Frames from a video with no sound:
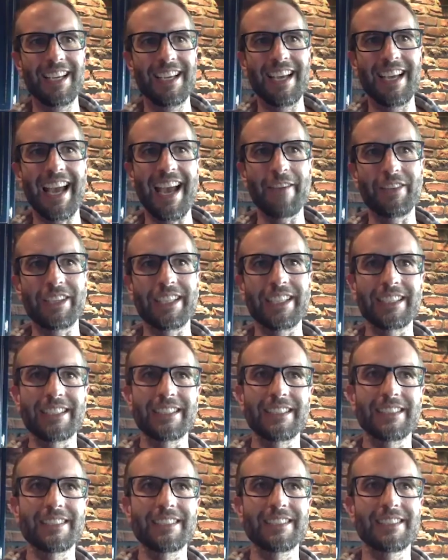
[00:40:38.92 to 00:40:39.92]

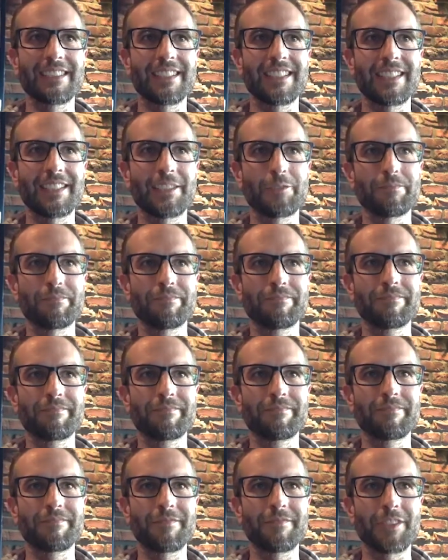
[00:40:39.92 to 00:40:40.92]
having uh,
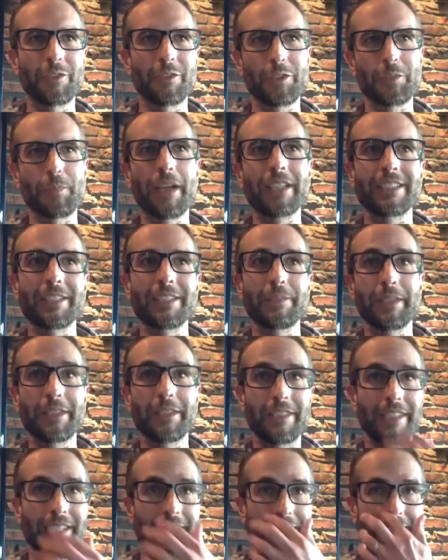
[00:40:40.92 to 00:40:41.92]
the
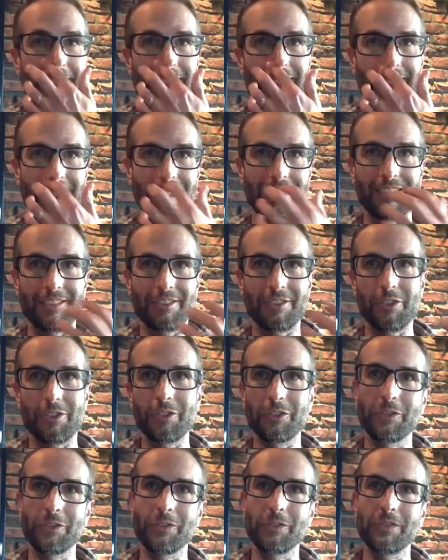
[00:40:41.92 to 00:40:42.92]
responsibility
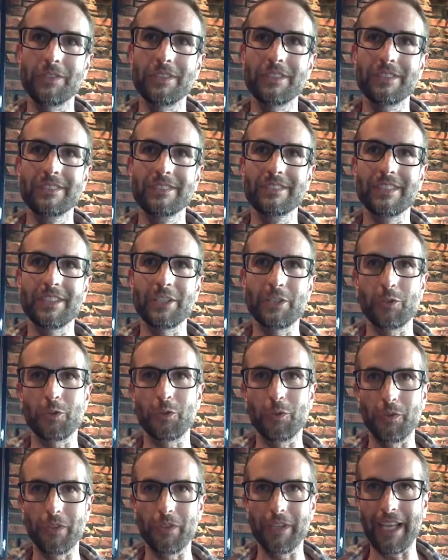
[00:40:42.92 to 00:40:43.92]
to
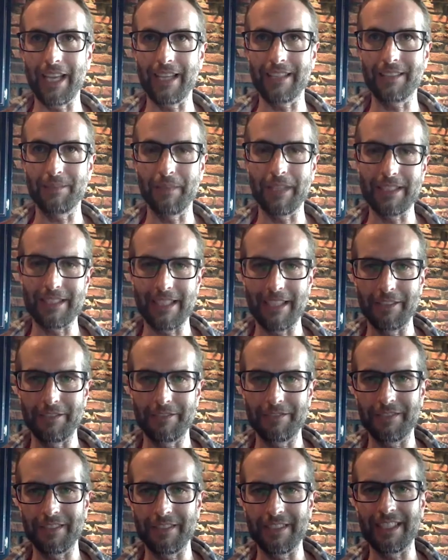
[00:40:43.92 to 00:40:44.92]
control that myself.
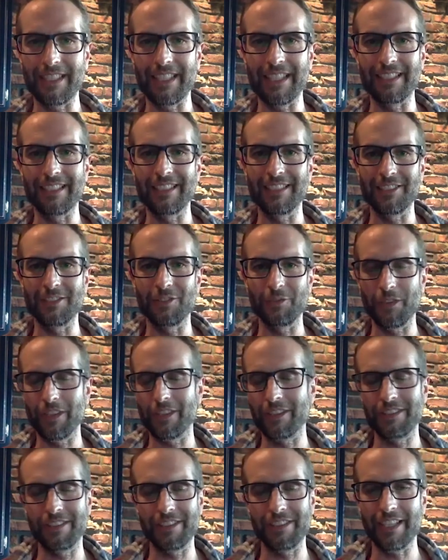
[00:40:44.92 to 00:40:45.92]
And again, this is one of
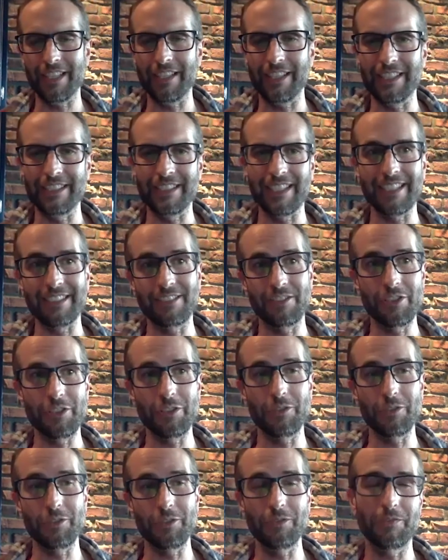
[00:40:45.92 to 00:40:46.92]
those areas I
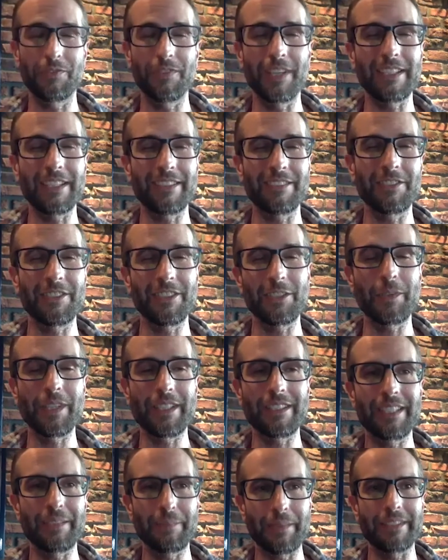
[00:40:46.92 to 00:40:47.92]
do really well
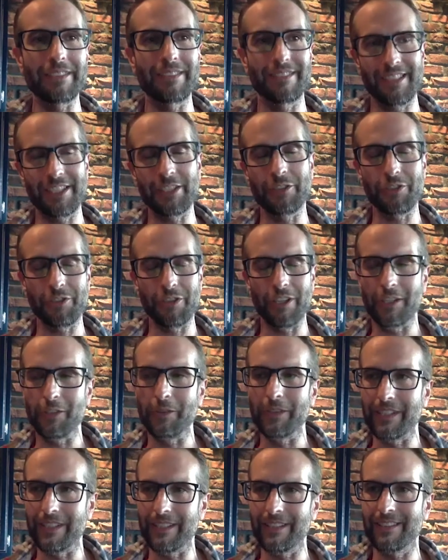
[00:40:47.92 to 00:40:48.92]
in, but still struggle
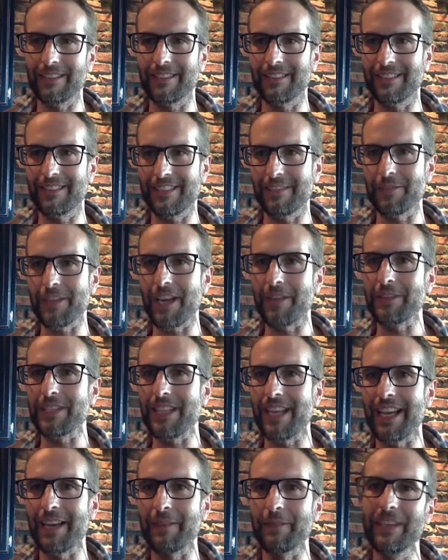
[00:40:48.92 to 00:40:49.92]
with from time to
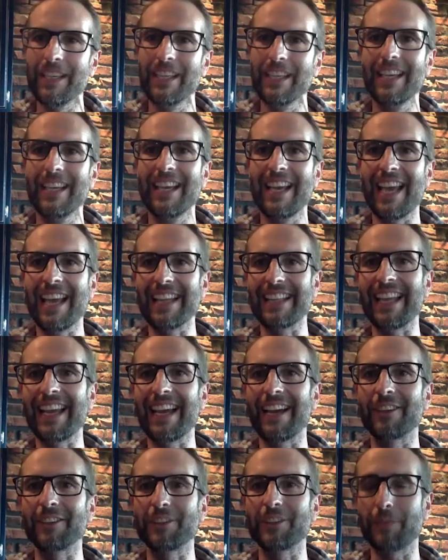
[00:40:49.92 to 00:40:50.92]
time. And
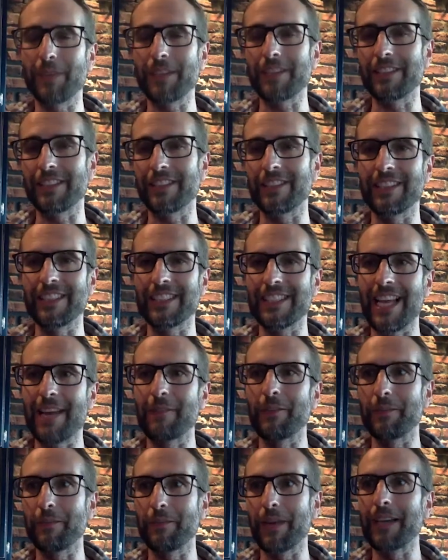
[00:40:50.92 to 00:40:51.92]
now, especially during this time,
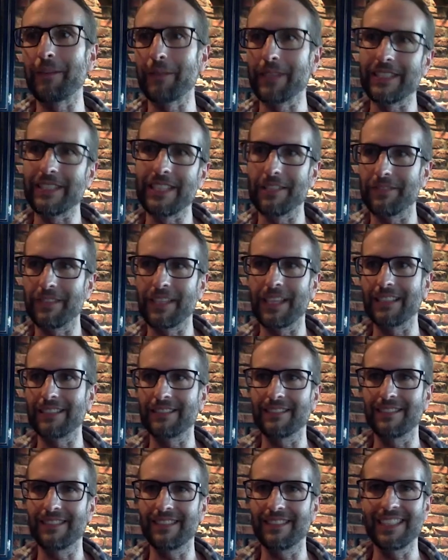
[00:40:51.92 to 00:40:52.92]
remind myself that I
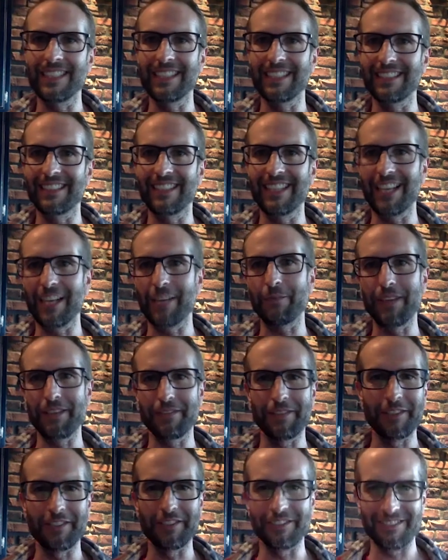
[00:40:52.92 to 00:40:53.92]
need to get off my
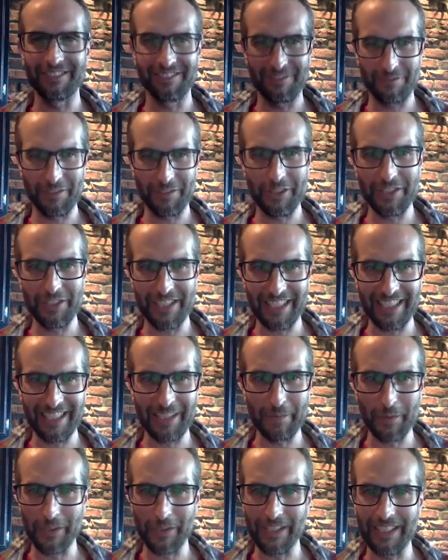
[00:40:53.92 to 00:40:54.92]
phone first thing in the
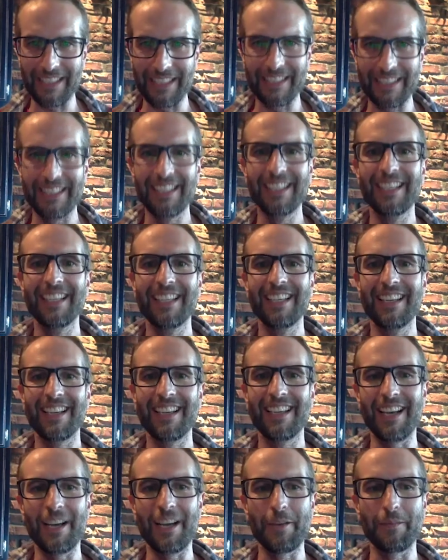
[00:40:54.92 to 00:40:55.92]
morning
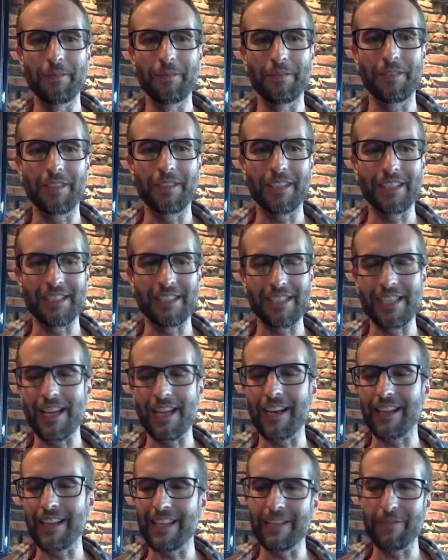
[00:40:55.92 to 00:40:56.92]
because um, none
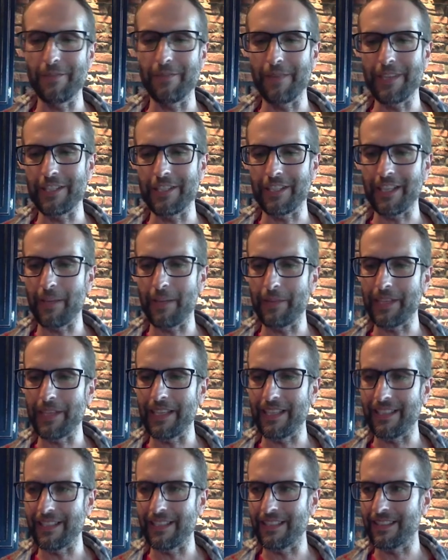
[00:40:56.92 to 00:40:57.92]
of the information coming
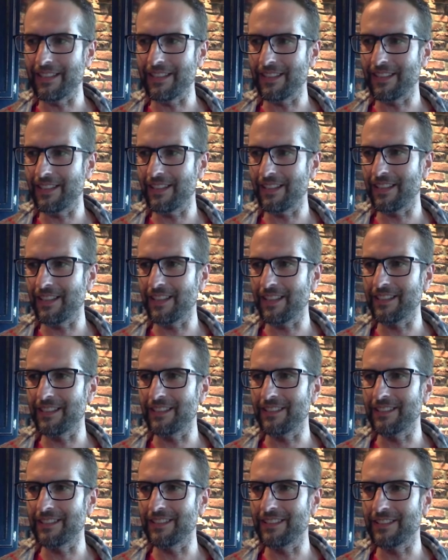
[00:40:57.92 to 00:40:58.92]
in uh,
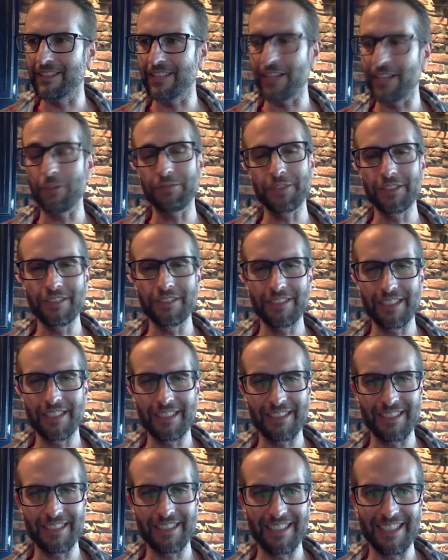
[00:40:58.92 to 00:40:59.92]
is helpful.
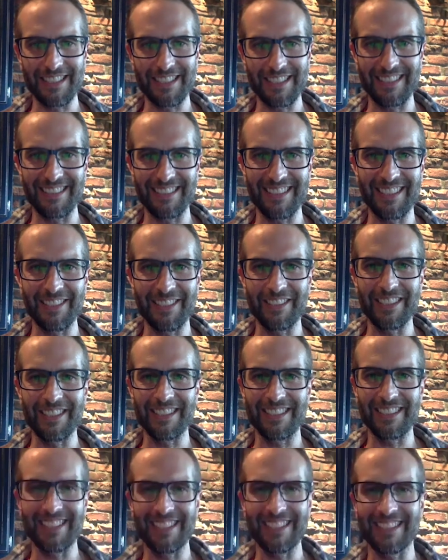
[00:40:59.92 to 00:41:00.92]
It's, it doesn't, you know, mm-hmm.
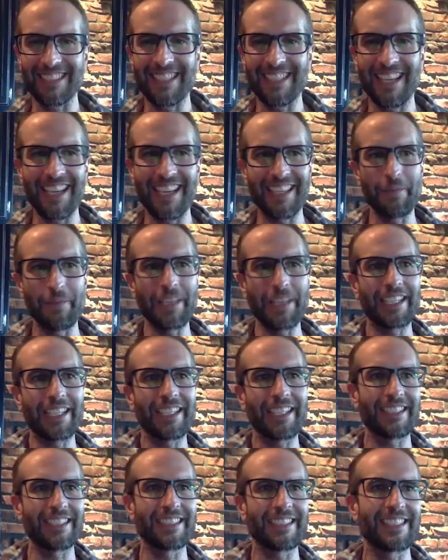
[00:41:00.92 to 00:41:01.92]
it's, it's not
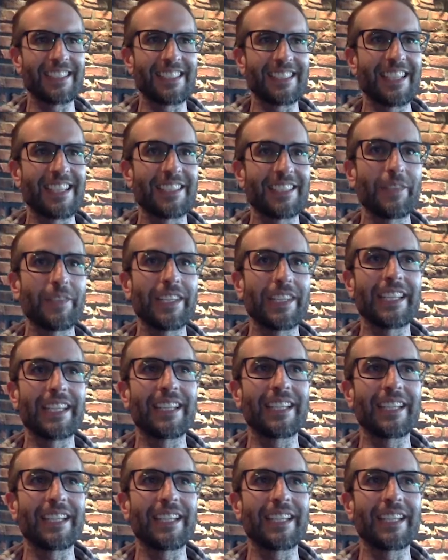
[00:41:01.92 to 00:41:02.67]
immediate. It doesn't meet need,